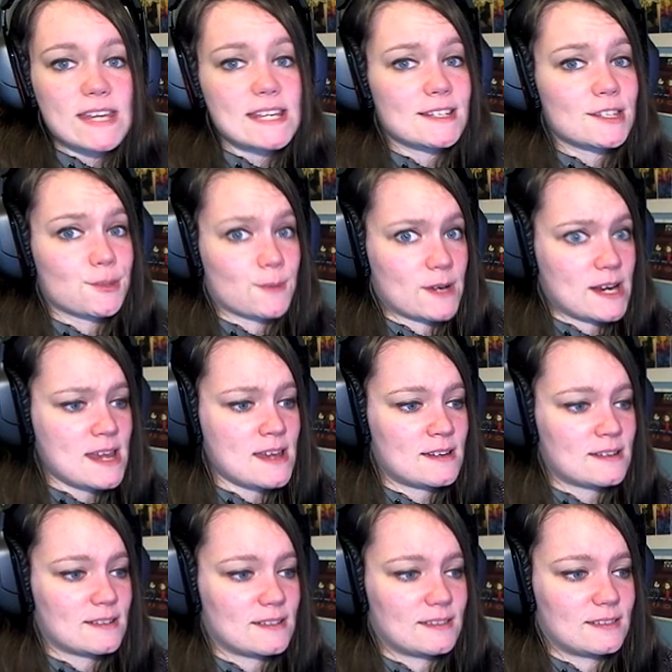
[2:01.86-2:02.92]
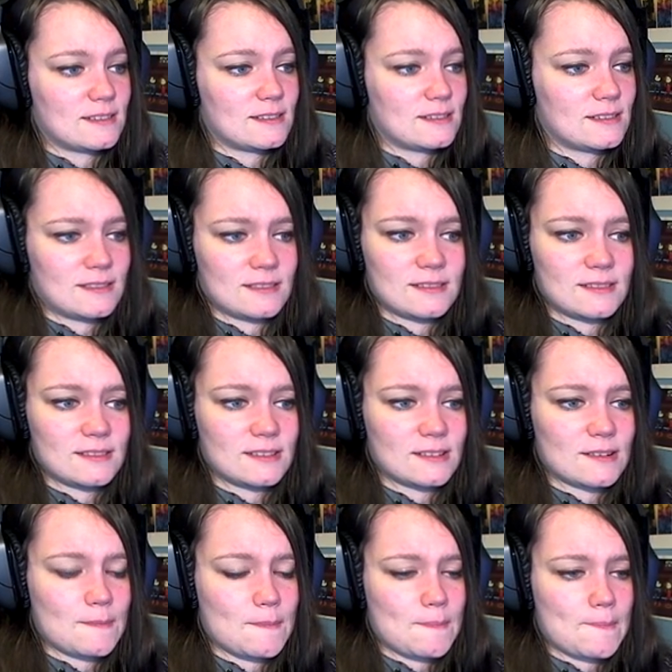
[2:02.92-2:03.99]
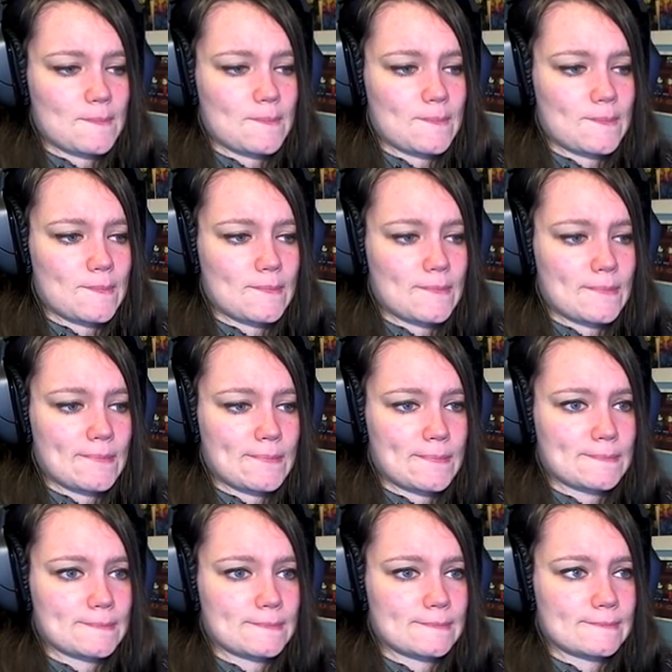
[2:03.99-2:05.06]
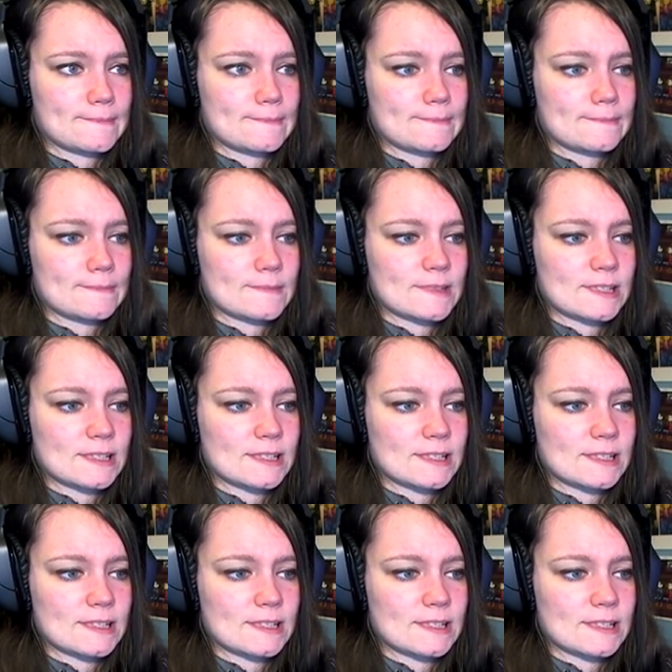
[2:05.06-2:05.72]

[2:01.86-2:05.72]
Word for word: Phase three? Excuse me, but sir, are you